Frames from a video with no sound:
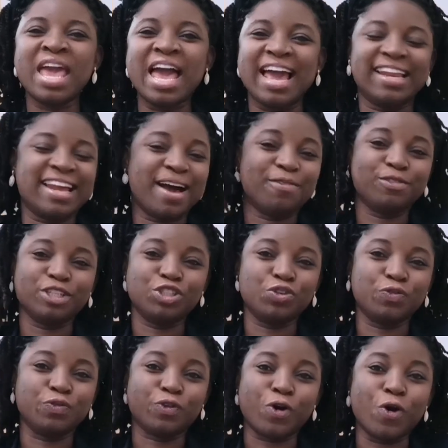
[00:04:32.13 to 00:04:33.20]
And after
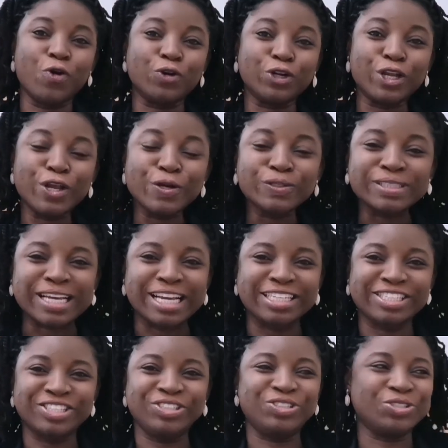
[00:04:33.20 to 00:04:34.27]
you've concluded,
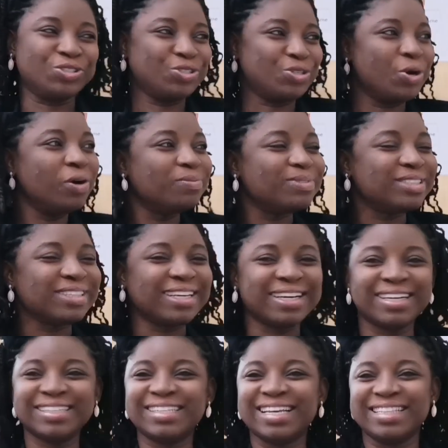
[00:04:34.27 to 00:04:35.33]
you just come to
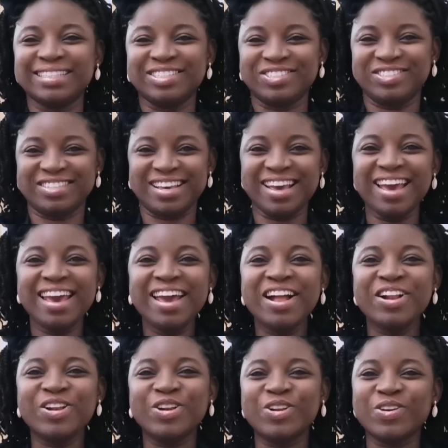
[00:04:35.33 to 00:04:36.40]
God and you say,
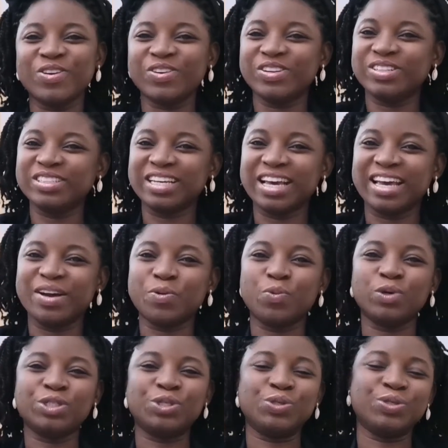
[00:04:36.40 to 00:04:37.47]
Lord,
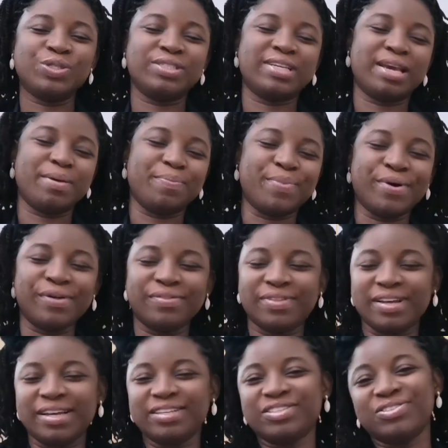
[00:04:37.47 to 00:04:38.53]
what do you say about
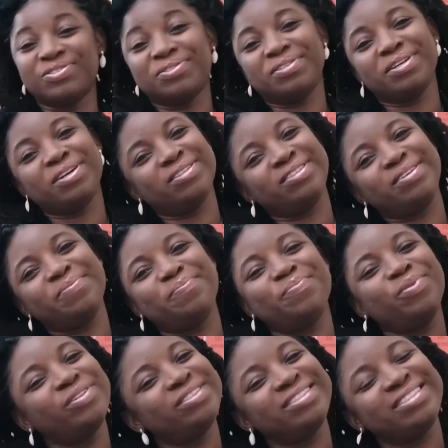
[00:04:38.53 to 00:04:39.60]
this? You say that,
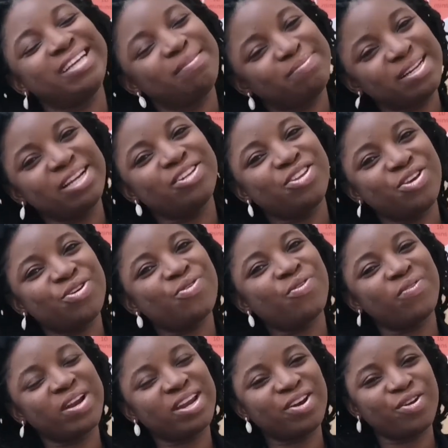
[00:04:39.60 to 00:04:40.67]
but deep down, you
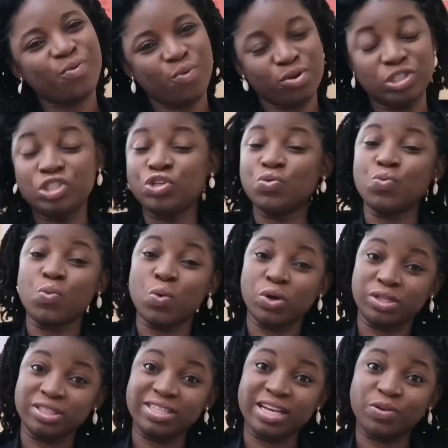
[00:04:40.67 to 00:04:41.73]
already know what you
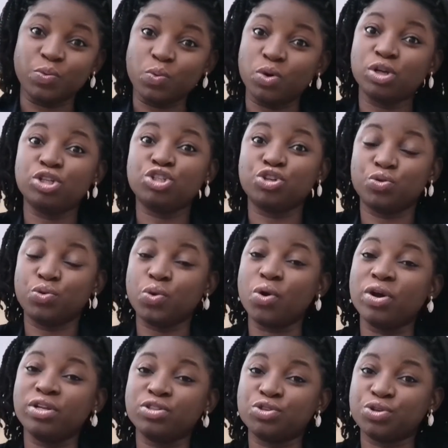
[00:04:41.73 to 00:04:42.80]
want and what you're
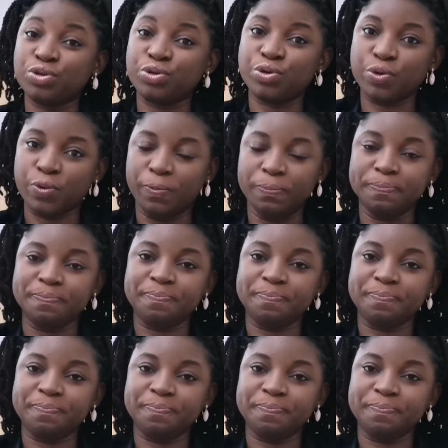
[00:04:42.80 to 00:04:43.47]
going to do.